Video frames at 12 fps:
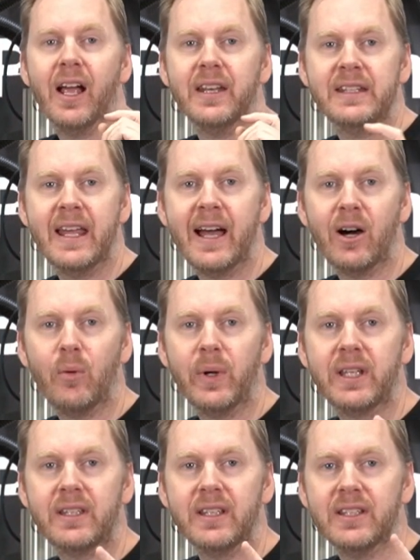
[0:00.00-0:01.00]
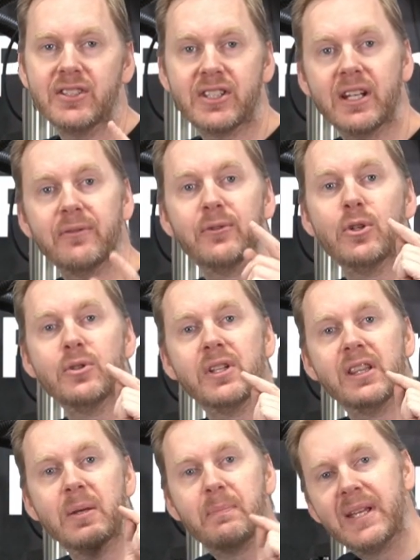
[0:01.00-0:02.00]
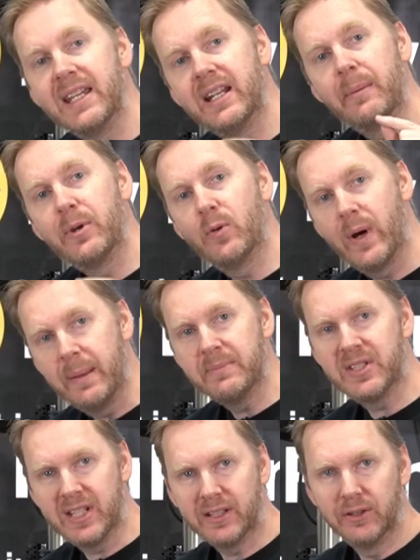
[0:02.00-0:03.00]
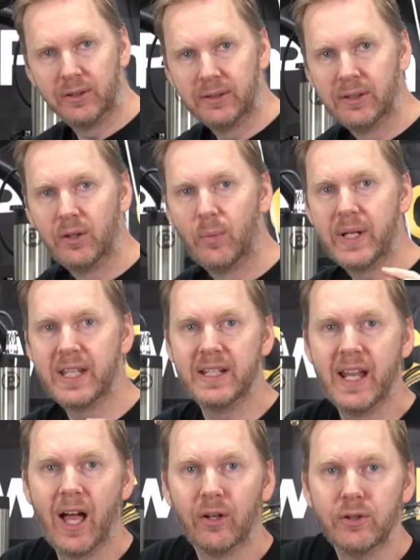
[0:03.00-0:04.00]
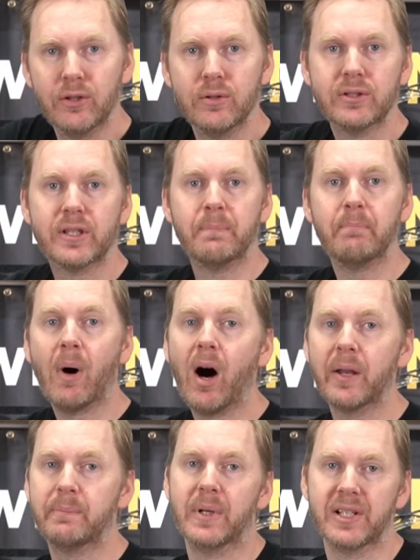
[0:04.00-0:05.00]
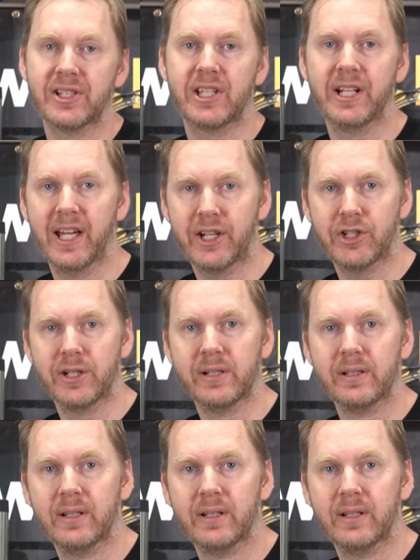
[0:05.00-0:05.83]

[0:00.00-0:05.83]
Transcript: Now we, instead of using the P W M signal, we can now use the Modbus connection.